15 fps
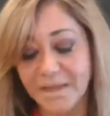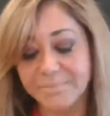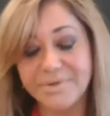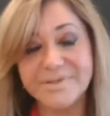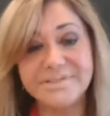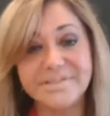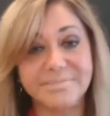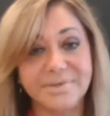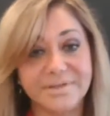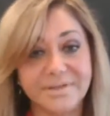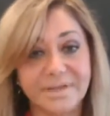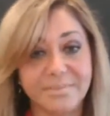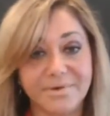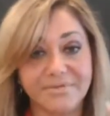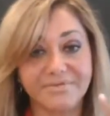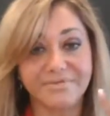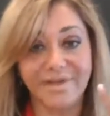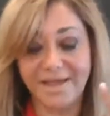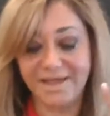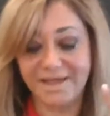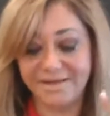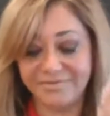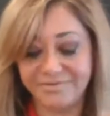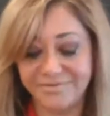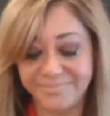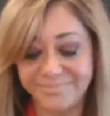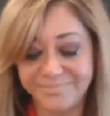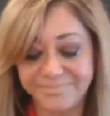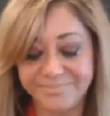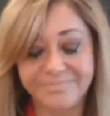Principle number 5,
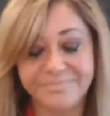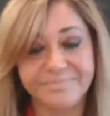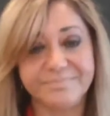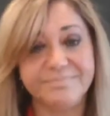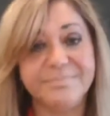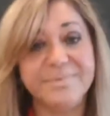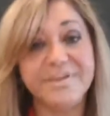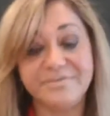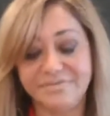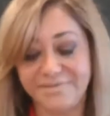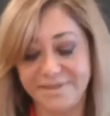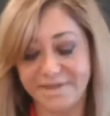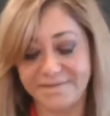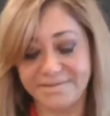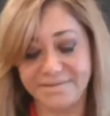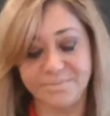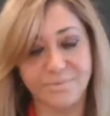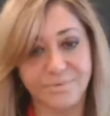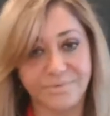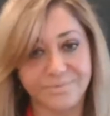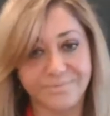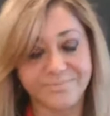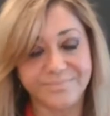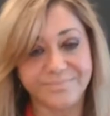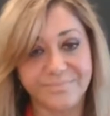be flexible.